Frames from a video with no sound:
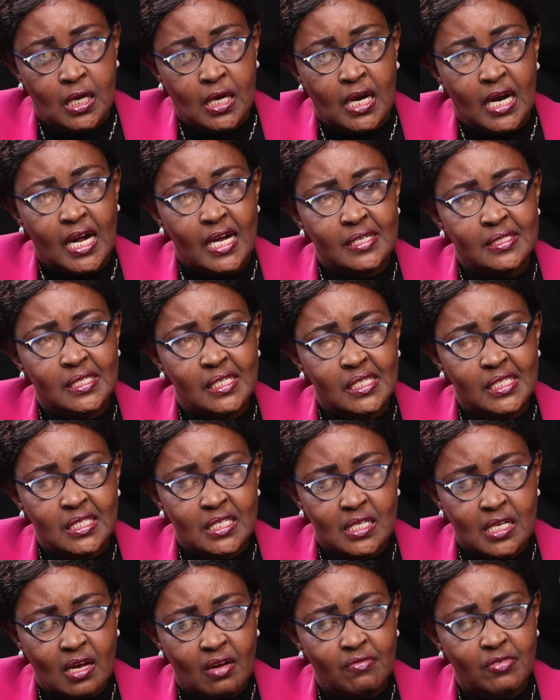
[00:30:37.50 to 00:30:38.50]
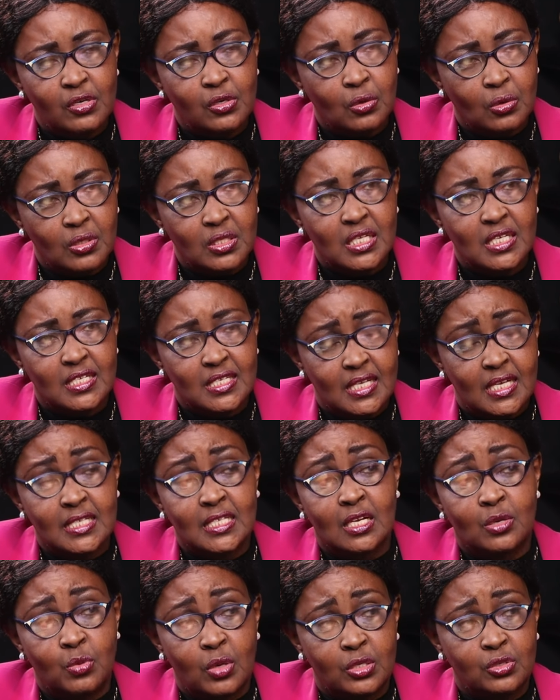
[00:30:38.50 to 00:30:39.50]
And they discovered all these things
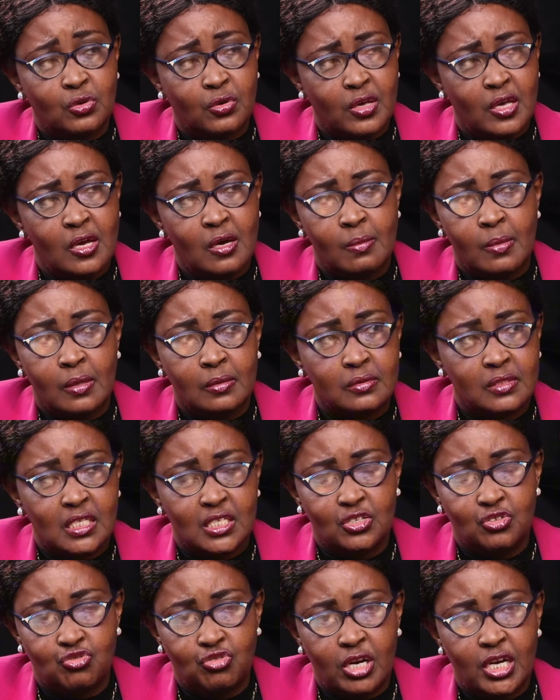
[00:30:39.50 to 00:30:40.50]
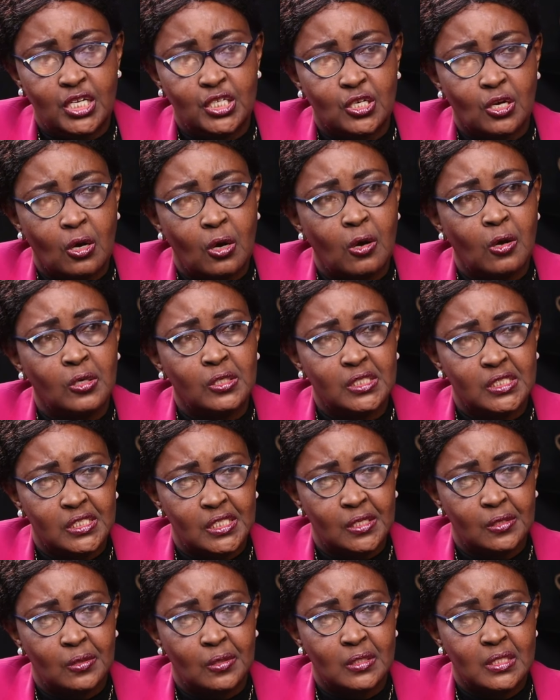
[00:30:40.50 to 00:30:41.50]
that we're talking about, the strange clots and
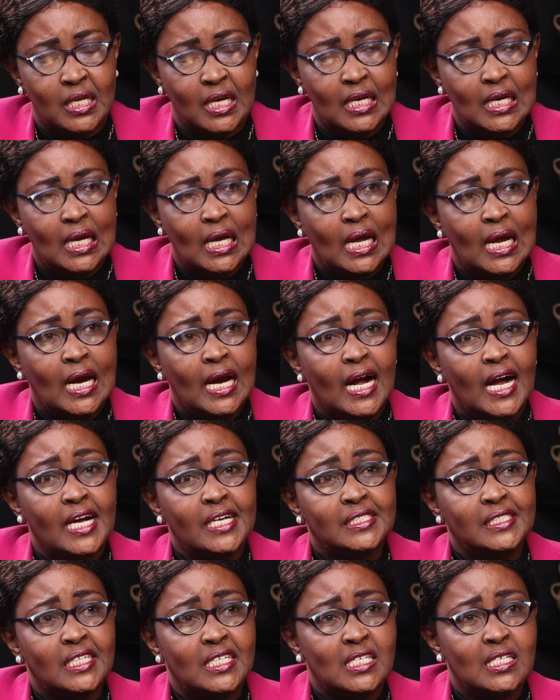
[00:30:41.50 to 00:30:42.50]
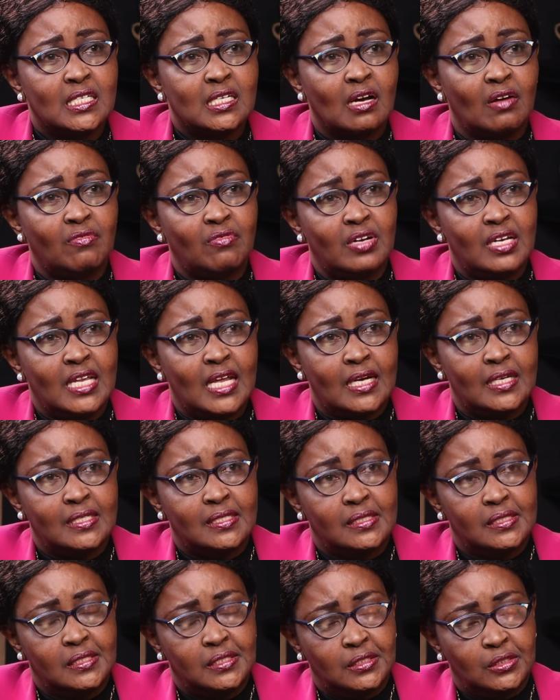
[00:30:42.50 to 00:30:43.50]
all that. And they discovered that
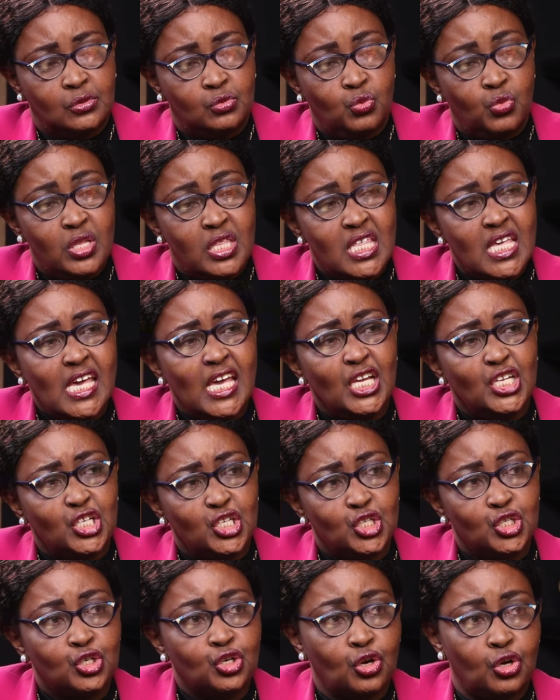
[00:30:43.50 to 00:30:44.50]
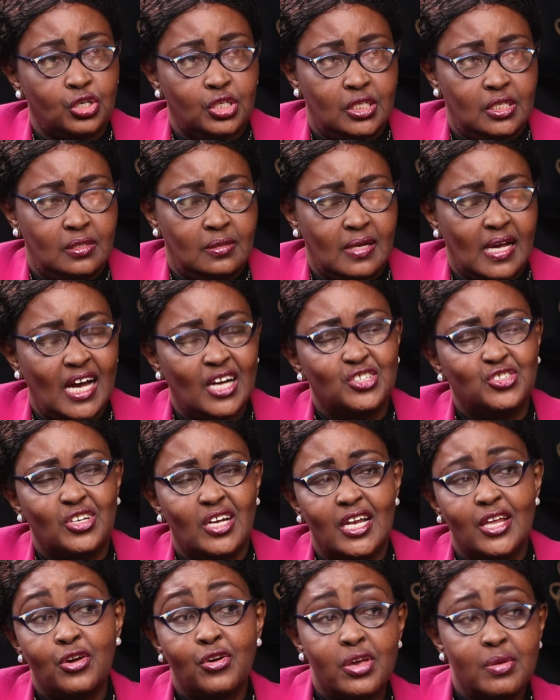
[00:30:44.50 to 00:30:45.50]
with each shot, actually
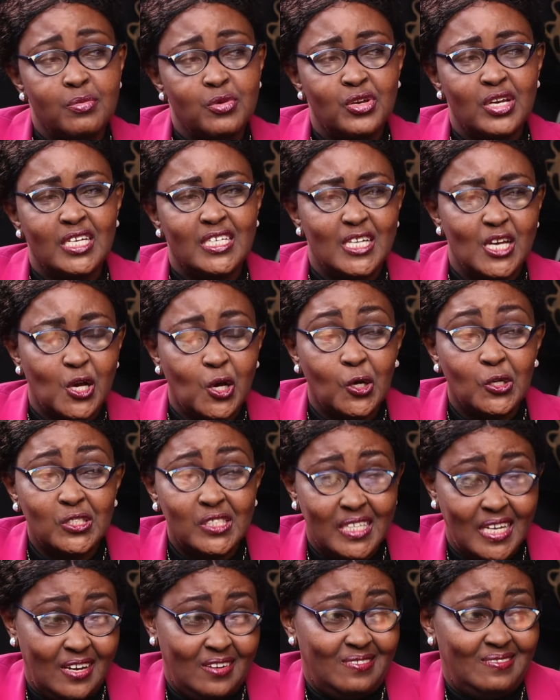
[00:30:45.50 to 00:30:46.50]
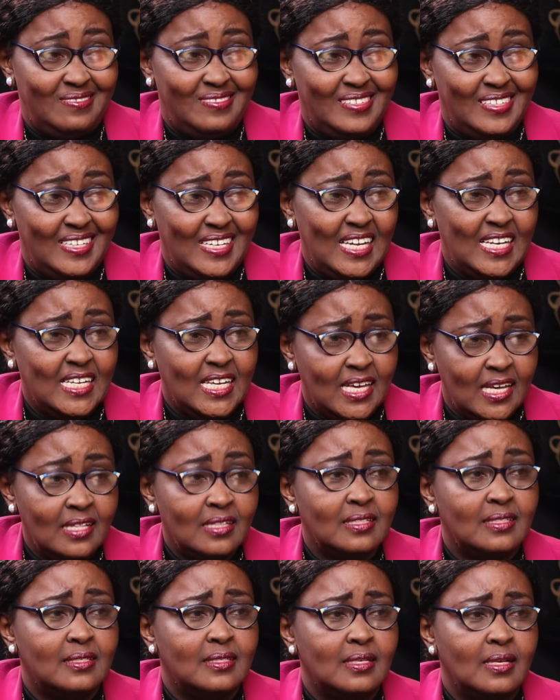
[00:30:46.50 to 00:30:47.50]
your immunity goes down. It
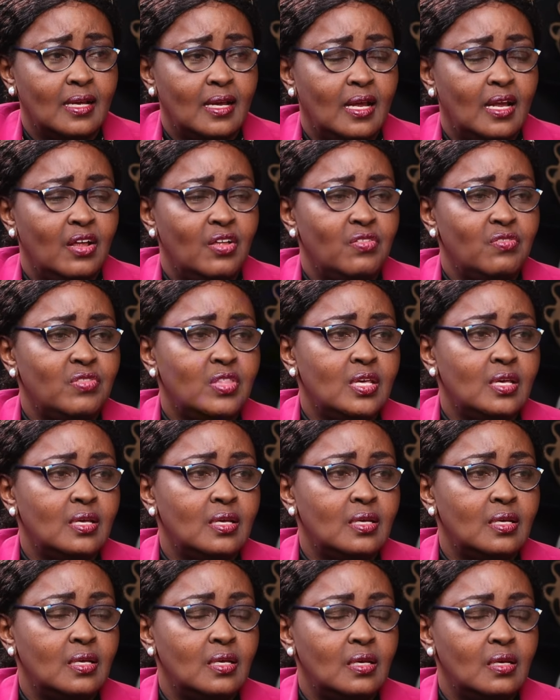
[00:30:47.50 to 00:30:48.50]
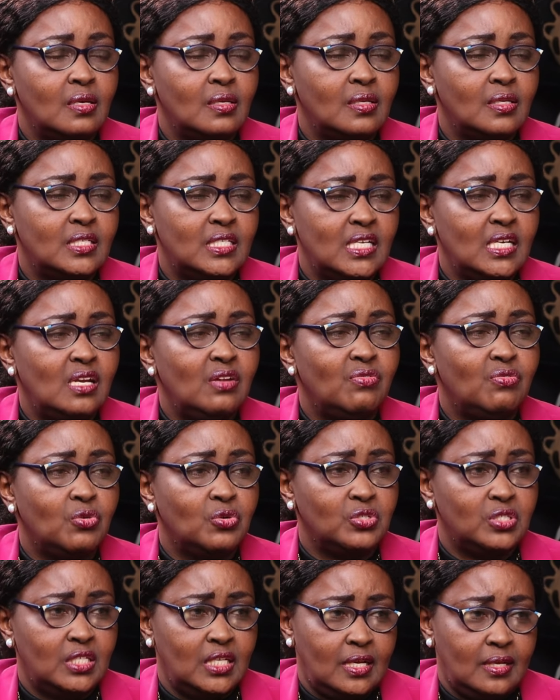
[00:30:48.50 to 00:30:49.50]
kills the CD4
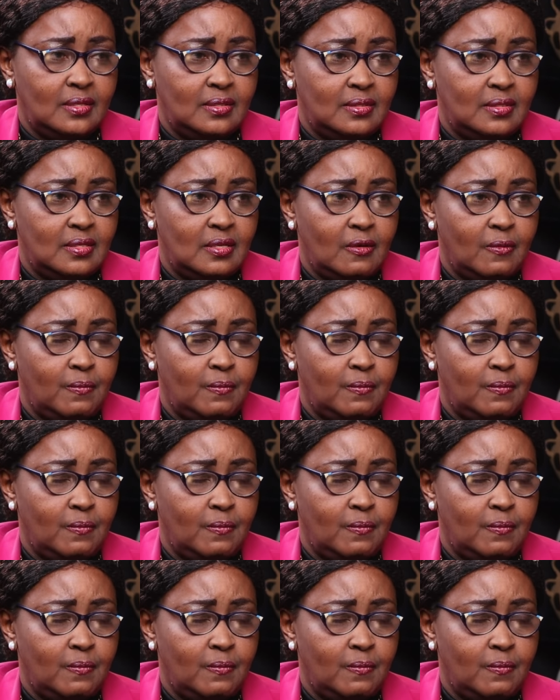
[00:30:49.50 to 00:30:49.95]
cells.